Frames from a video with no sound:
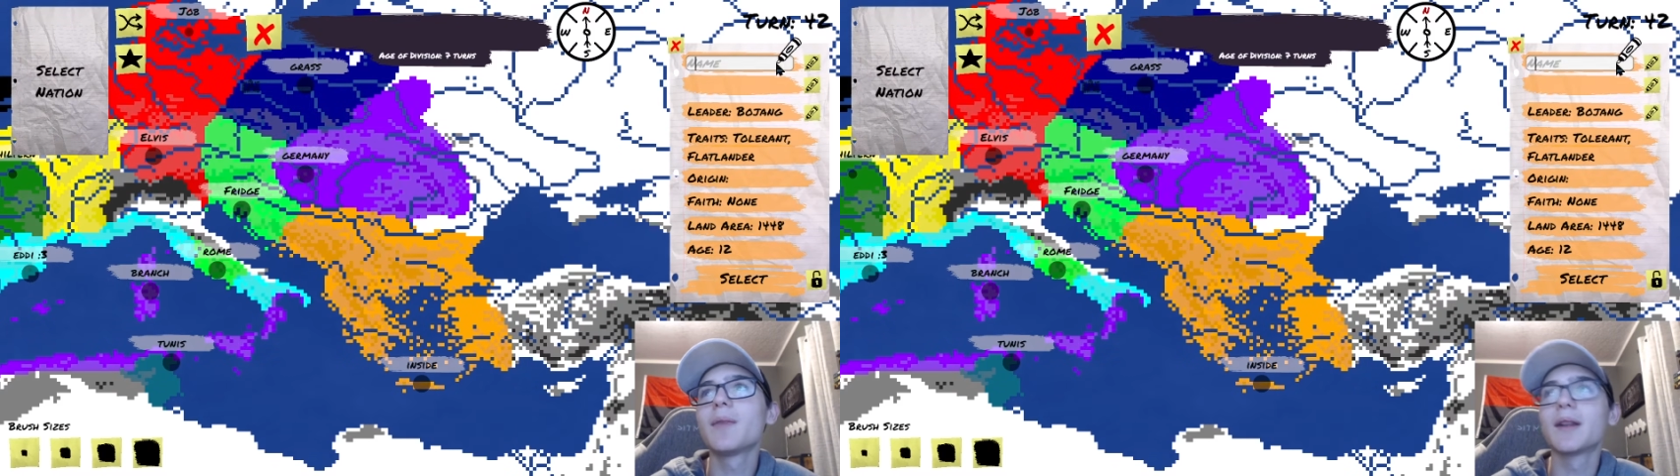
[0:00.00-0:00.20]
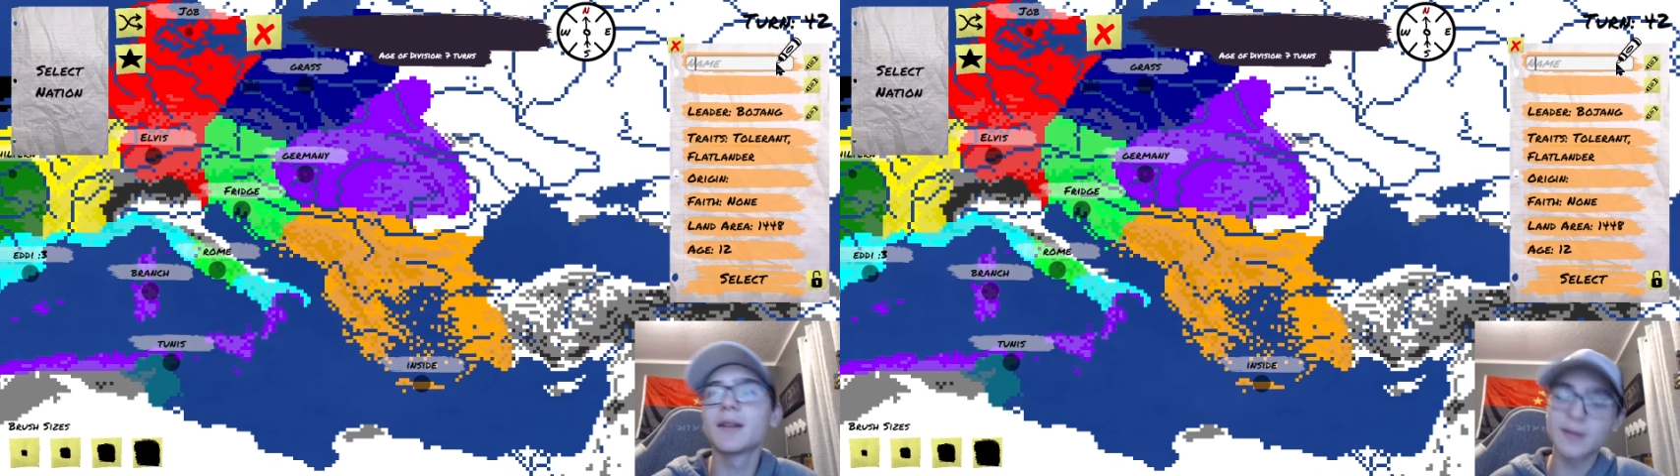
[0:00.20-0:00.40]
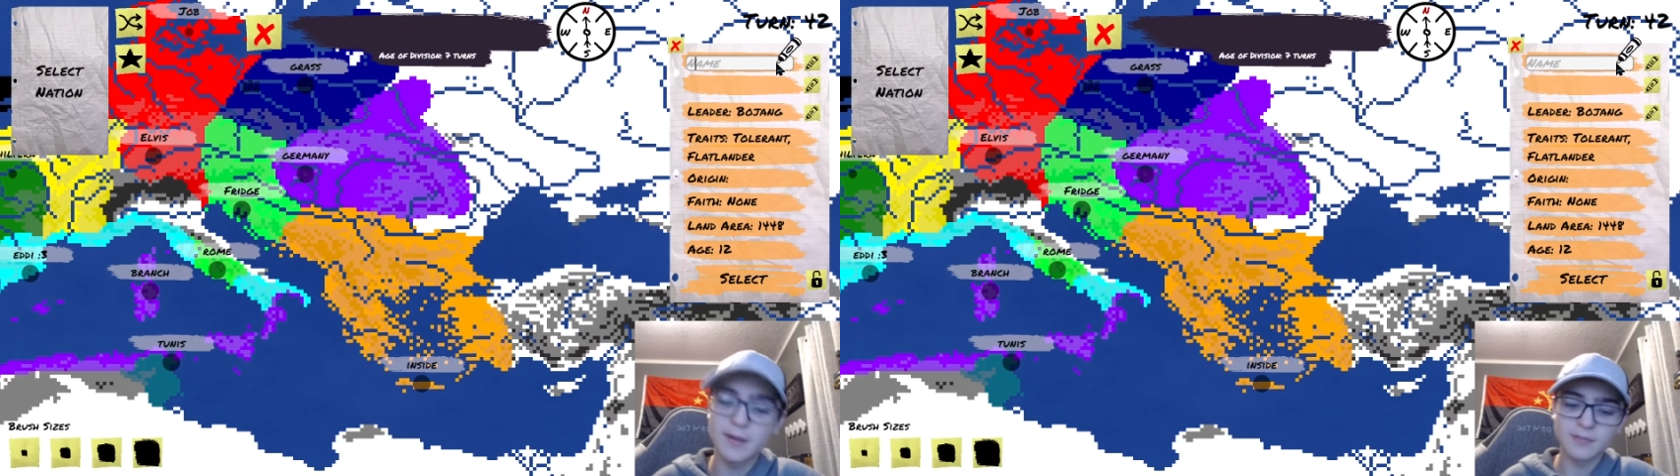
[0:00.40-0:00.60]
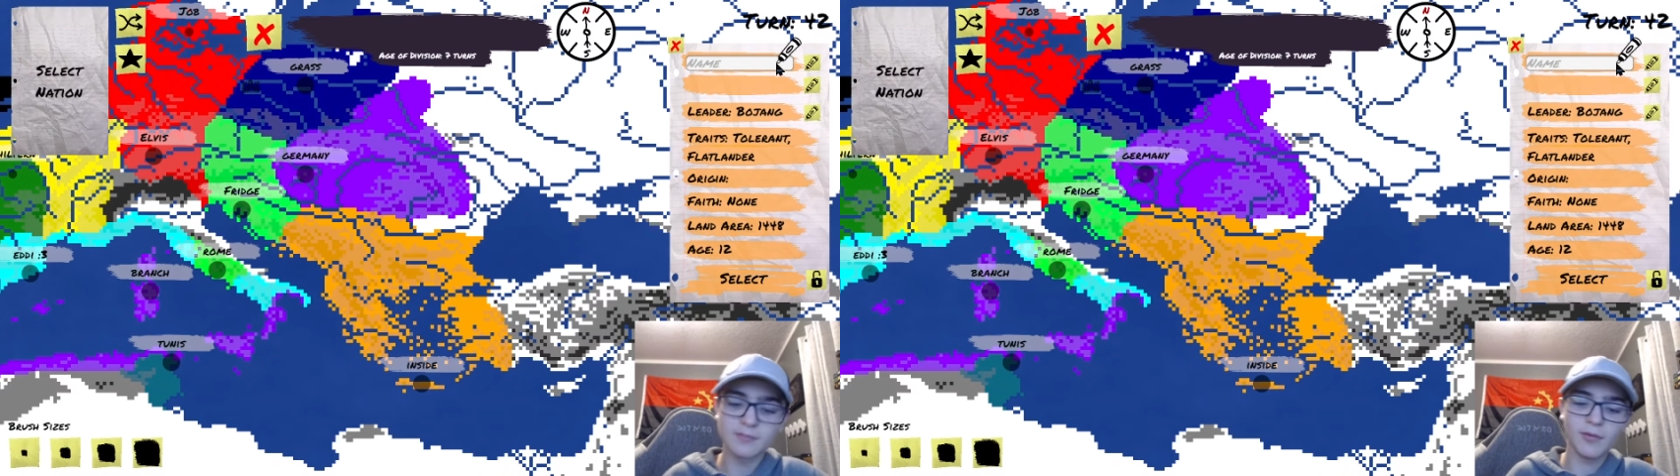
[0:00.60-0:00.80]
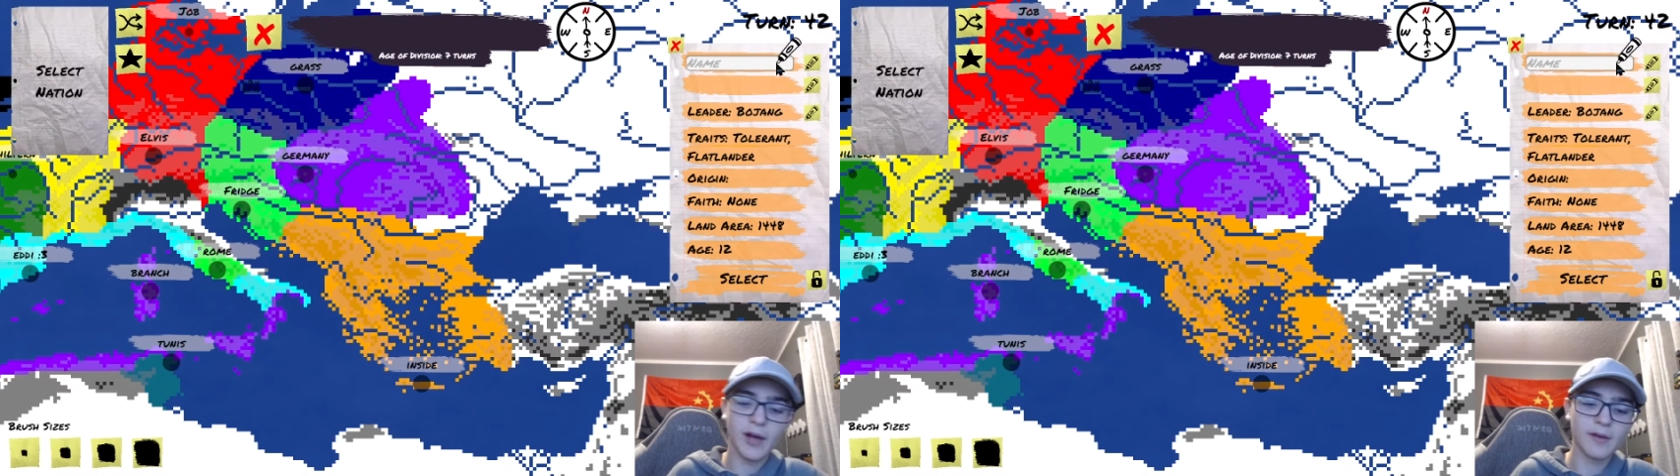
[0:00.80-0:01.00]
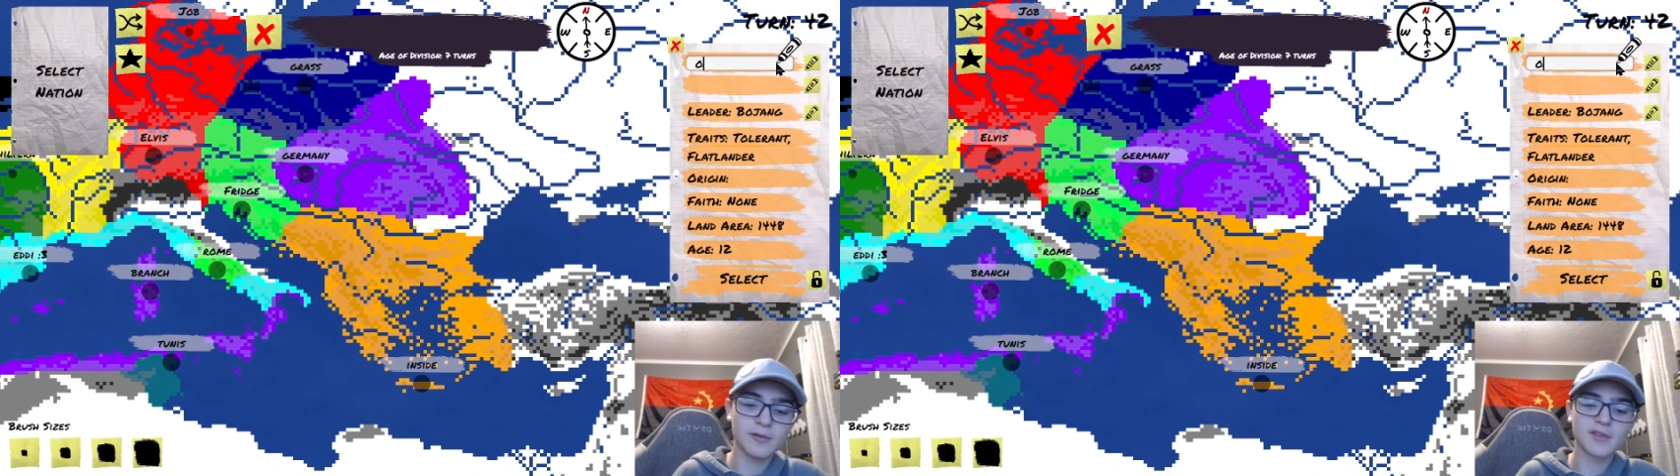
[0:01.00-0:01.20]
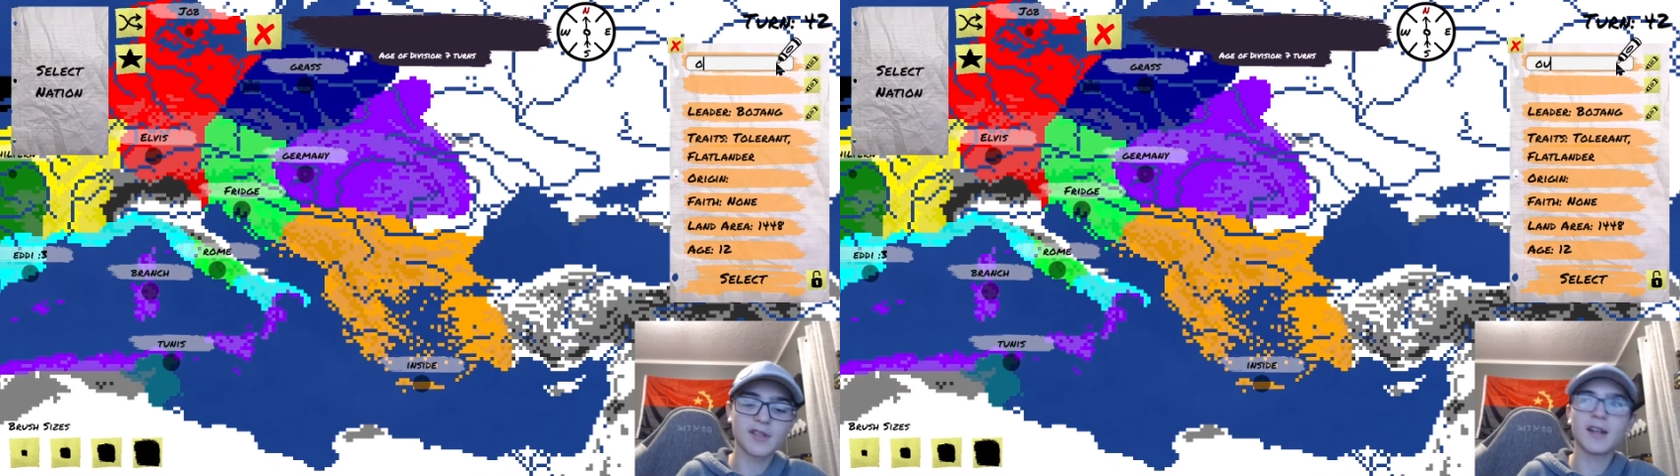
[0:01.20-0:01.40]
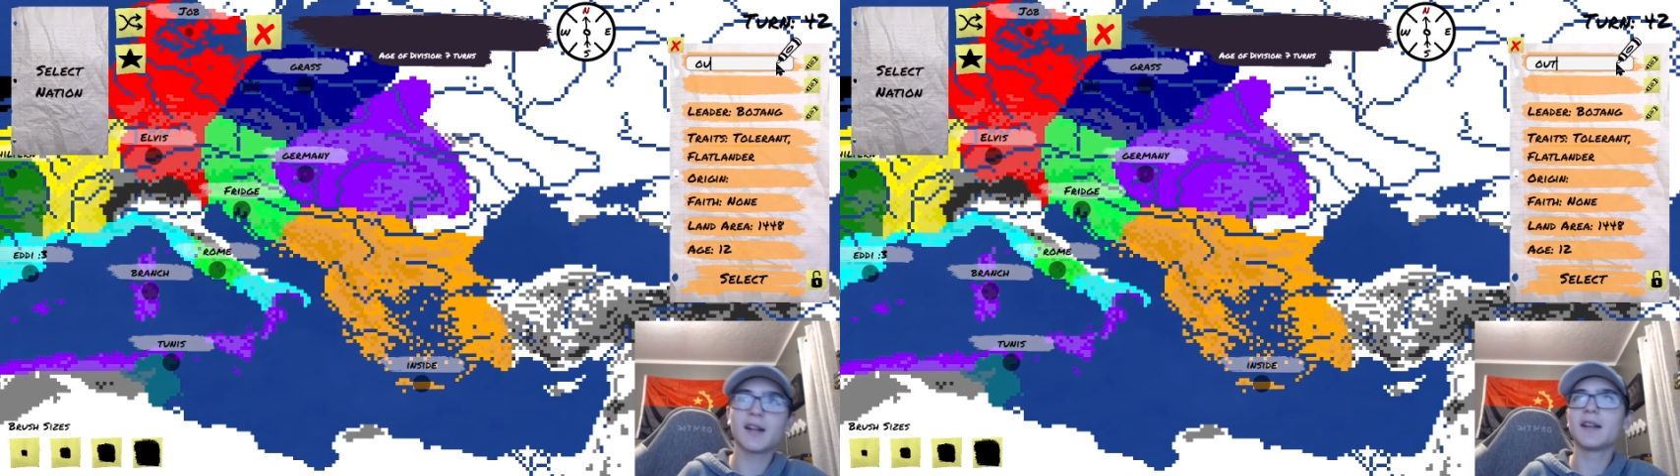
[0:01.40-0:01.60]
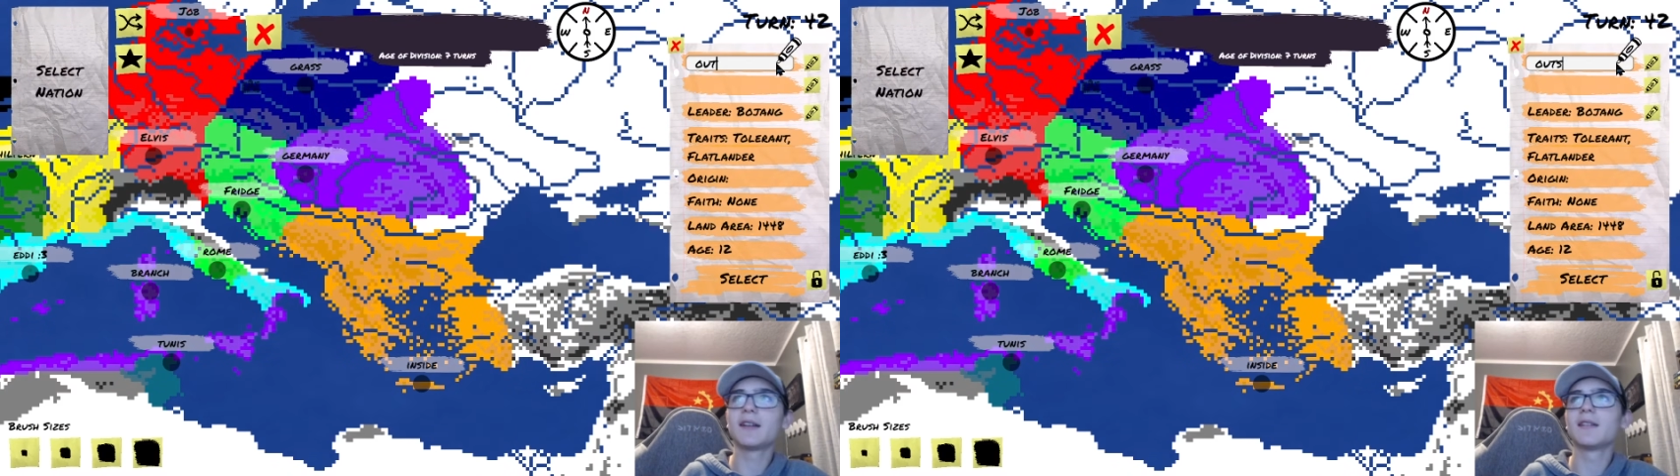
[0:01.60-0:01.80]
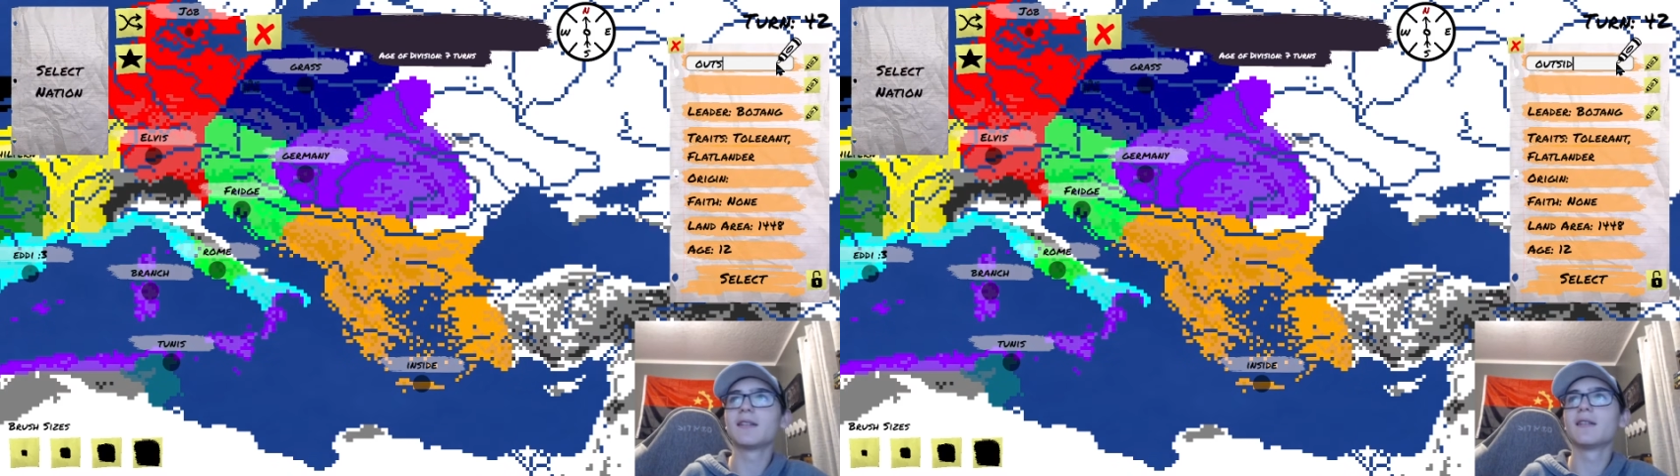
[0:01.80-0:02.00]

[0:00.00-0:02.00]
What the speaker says: but it's Outside.